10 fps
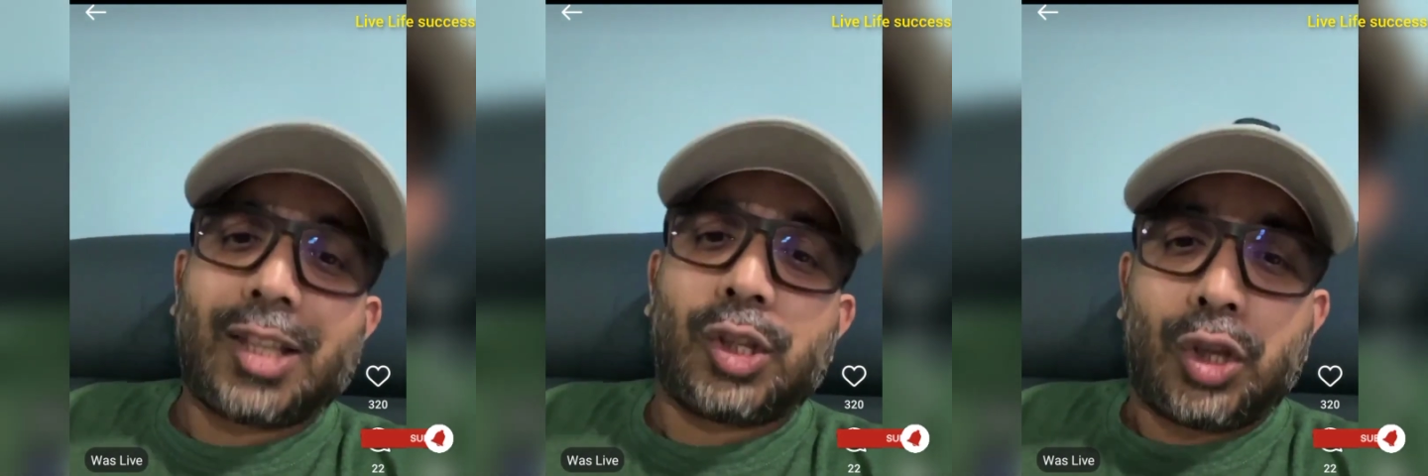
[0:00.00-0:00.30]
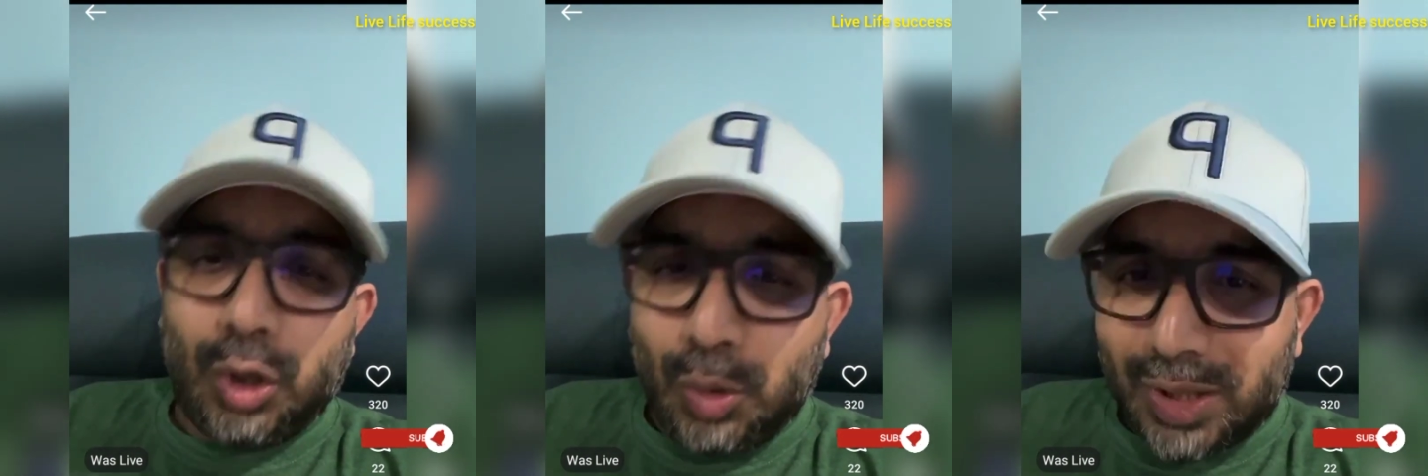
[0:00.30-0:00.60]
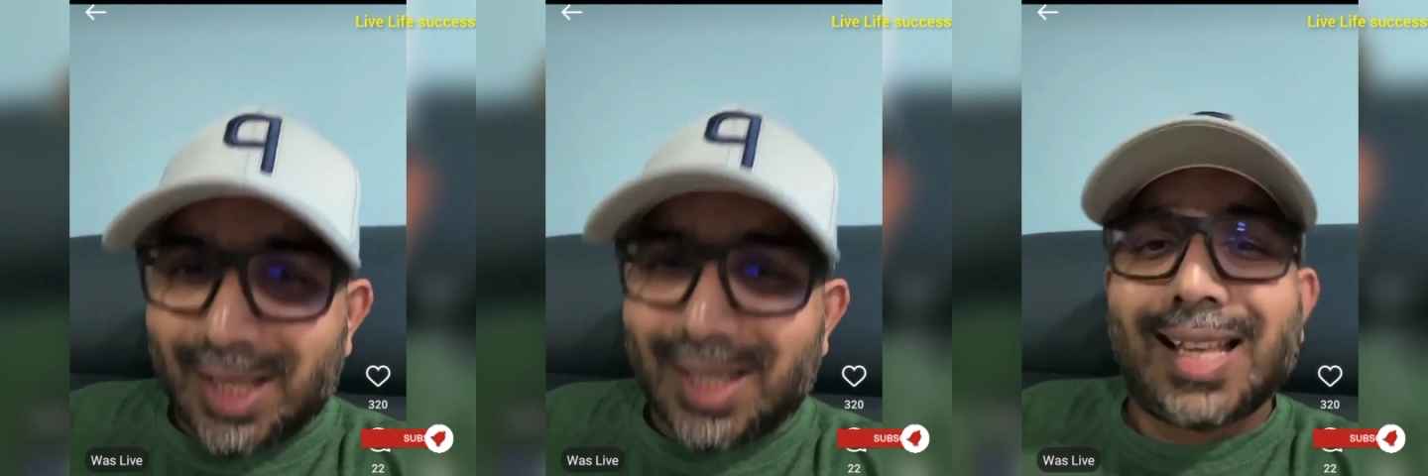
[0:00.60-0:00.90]

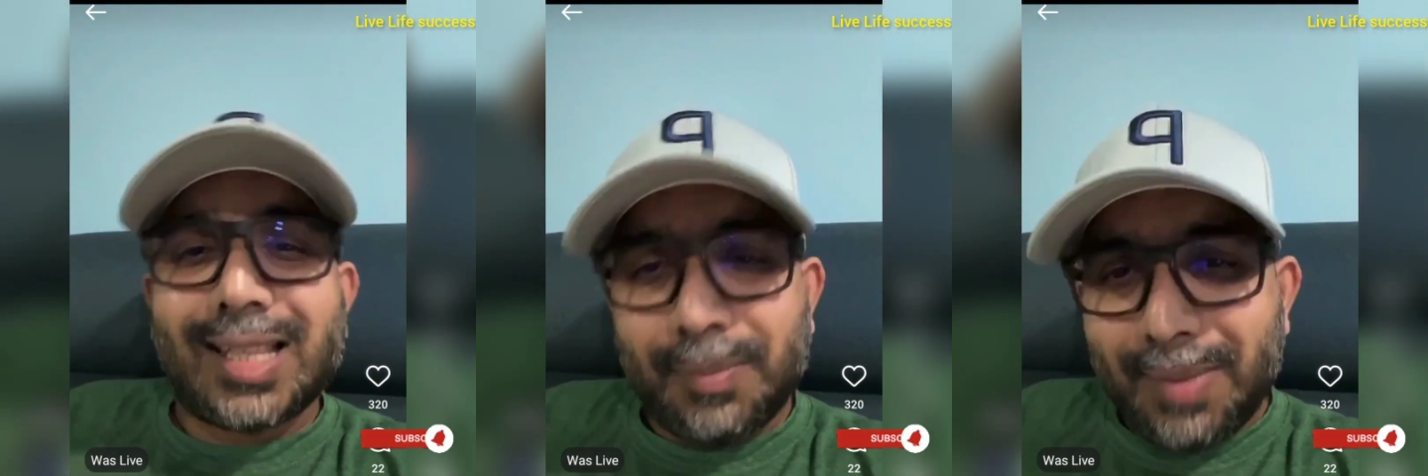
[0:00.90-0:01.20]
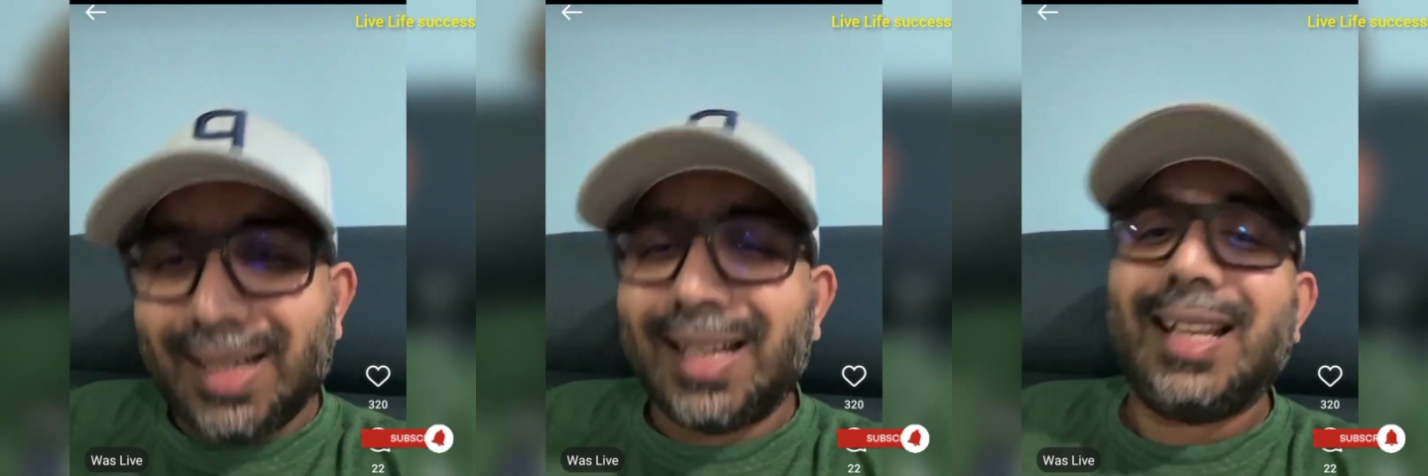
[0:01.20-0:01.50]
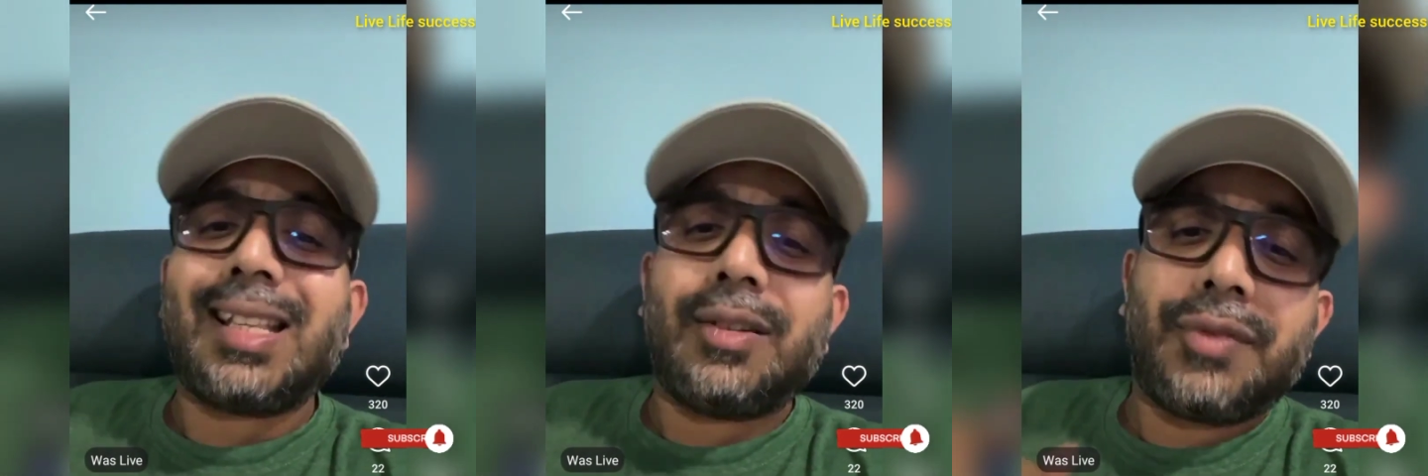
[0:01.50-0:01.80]
excuses, doesn't matter,
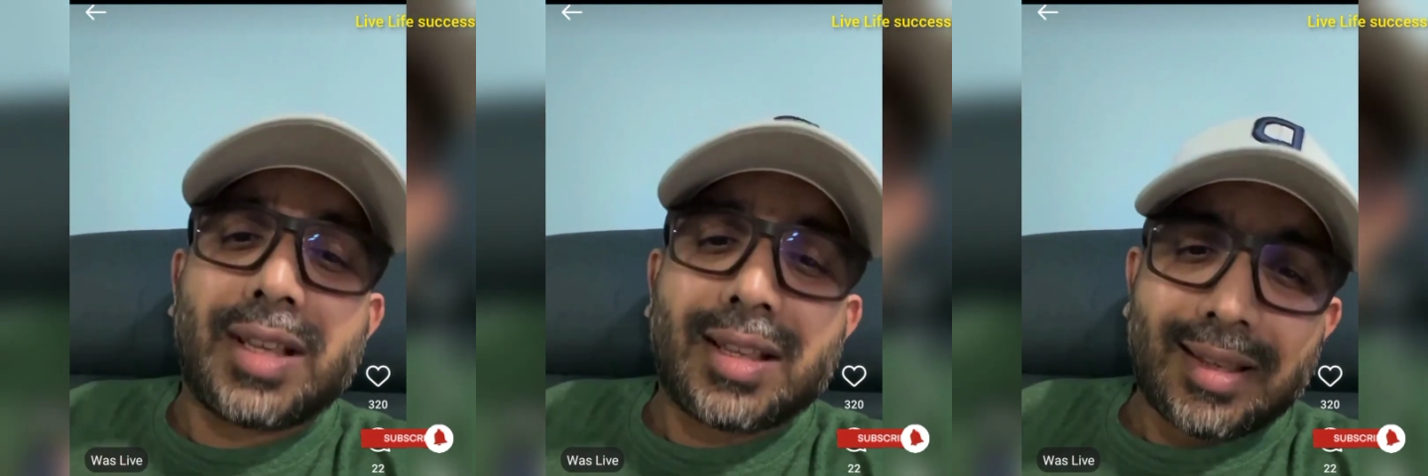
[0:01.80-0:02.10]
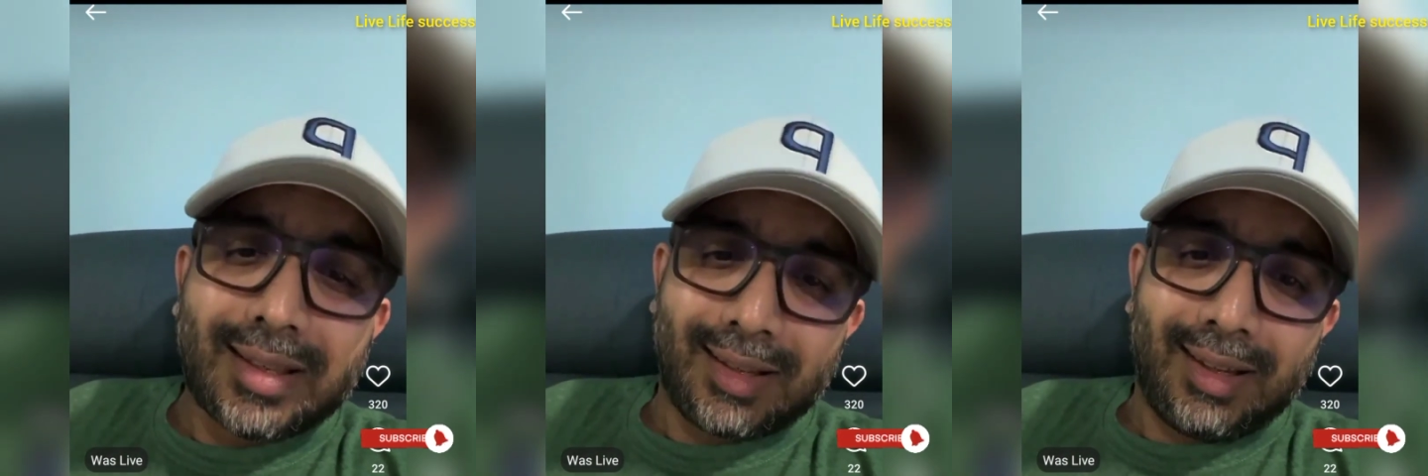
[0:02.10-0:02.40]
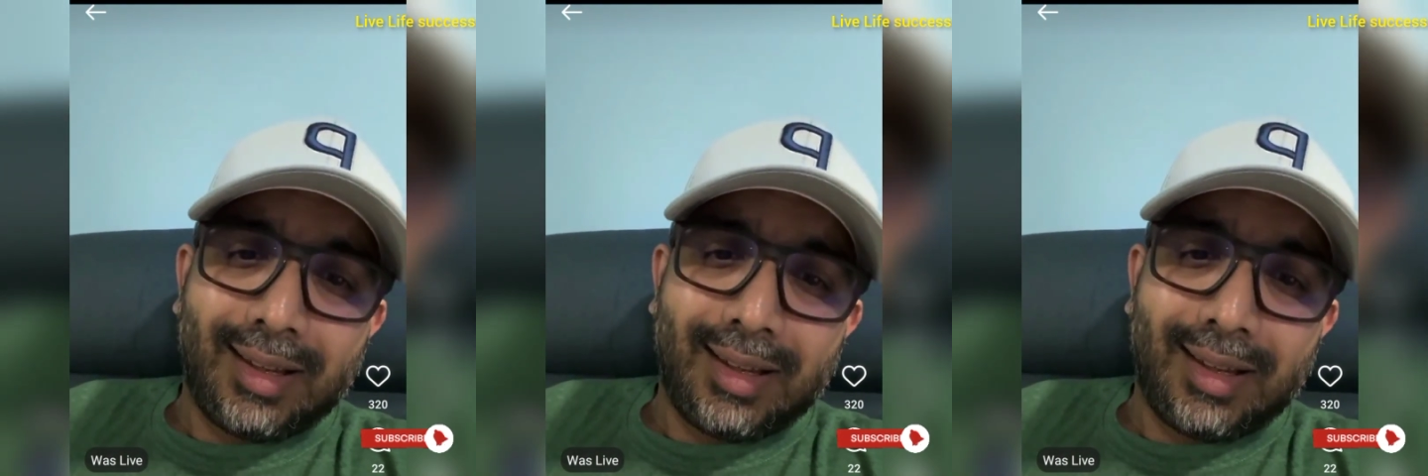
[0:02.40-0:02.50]
listen first.